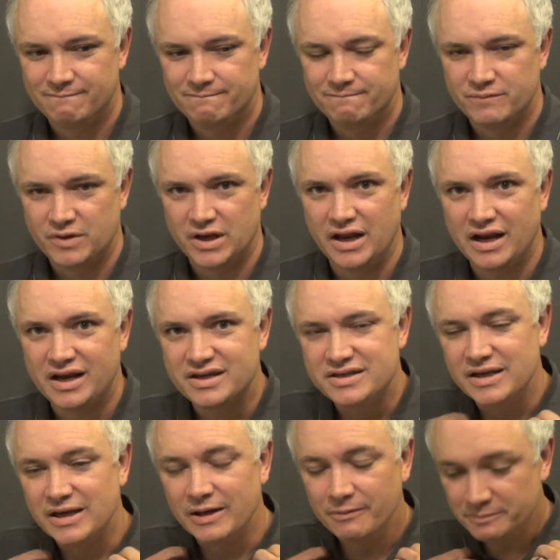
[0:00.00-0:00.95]
The next
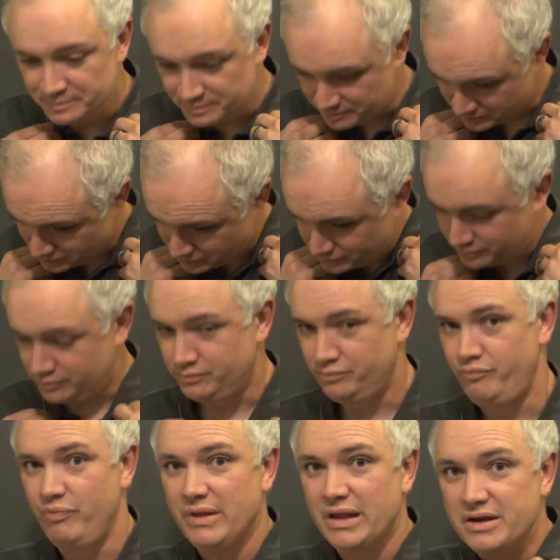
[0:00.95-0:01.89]
day,
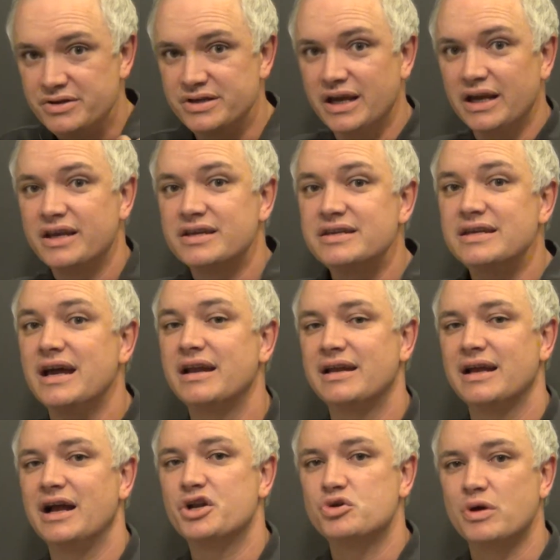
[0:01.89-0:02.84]
Jake's dad
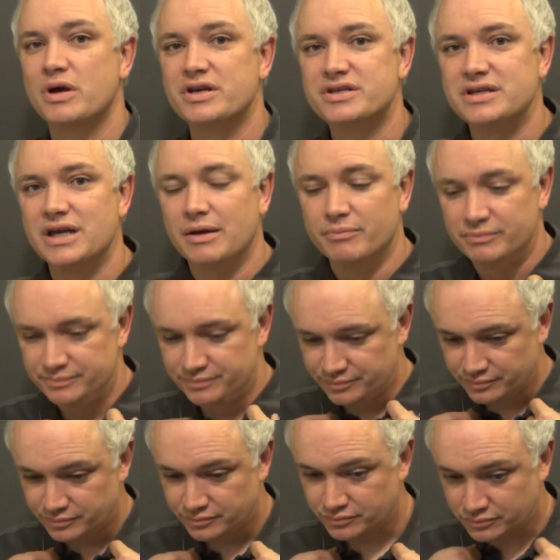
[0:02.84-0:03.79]
got dressed up
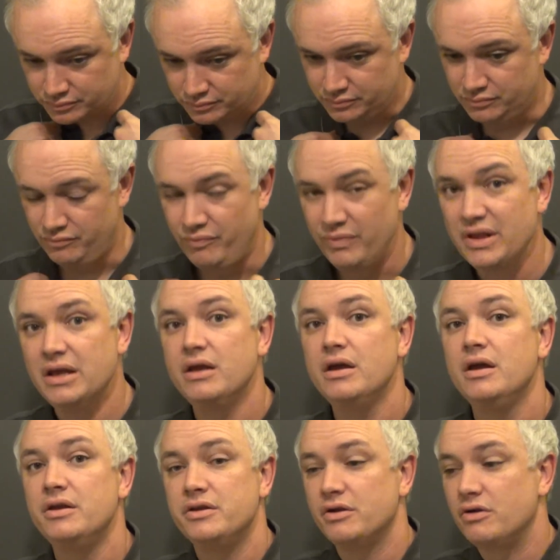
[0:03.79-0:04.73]

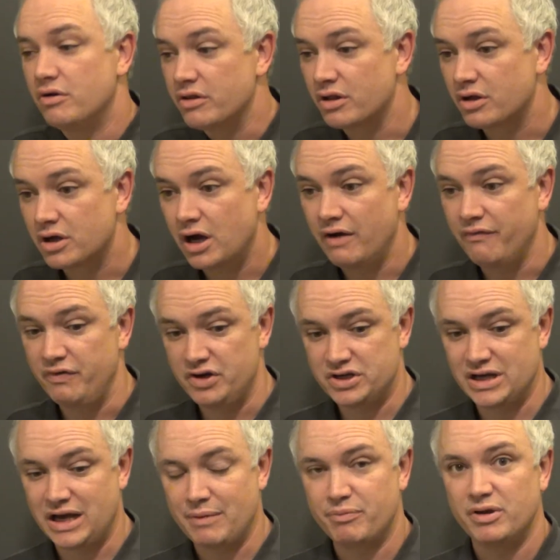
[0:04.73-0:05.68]
to go to the coffee
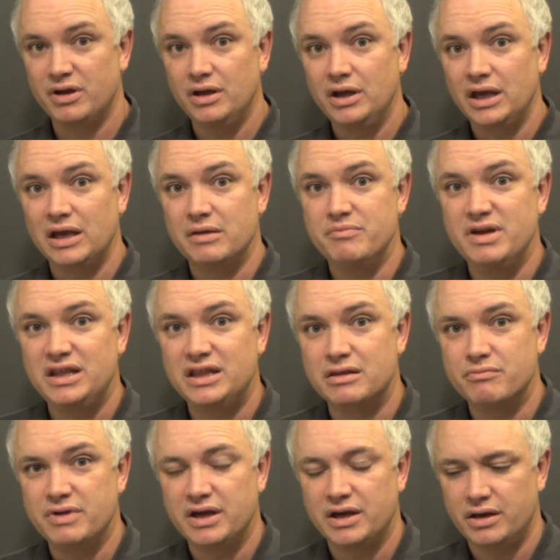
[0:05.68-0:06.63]
shop and meet the
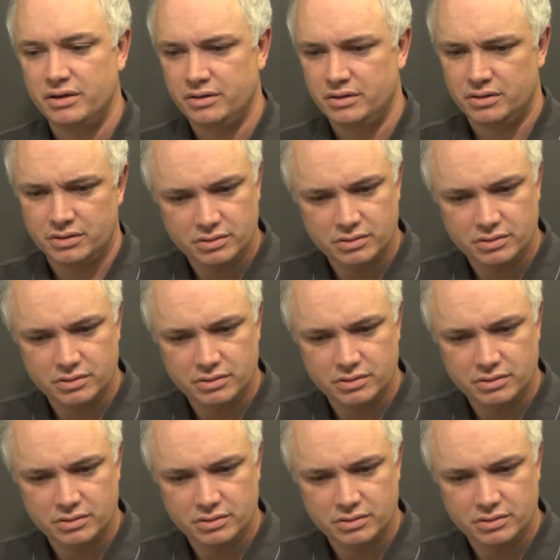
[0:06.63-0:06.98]
man.